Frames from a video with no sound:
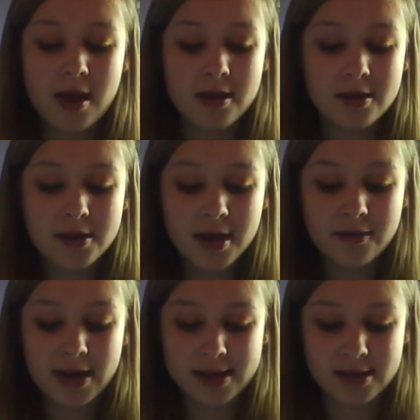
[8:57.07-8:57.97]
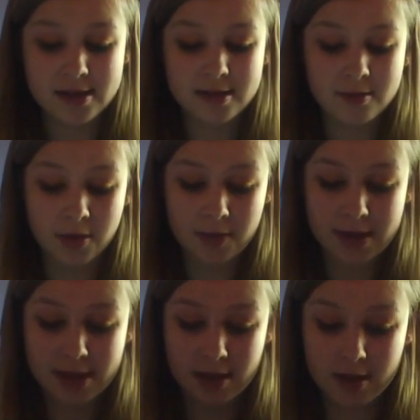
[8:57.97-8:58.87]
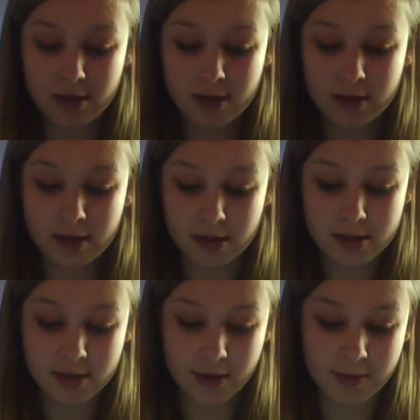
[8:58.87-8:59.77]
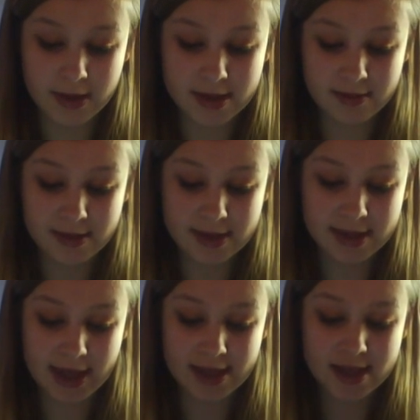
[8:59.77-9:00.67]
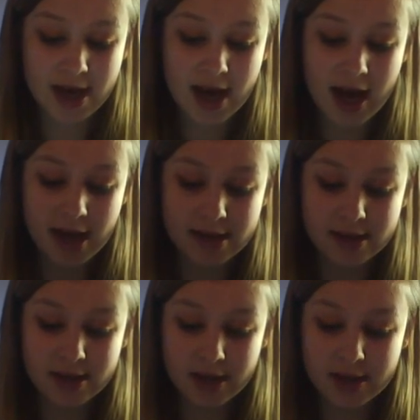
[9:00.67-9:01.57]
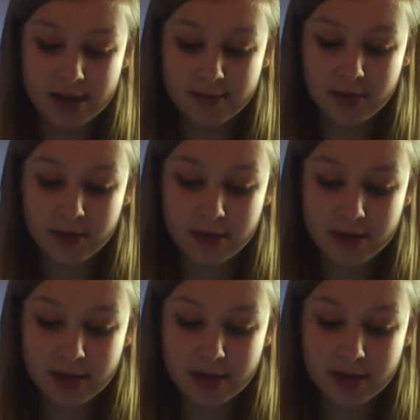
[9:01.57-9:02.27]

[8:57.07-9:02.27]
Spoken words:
The New Directions, Warblers and Golden Goblets are on stage as a judge is brought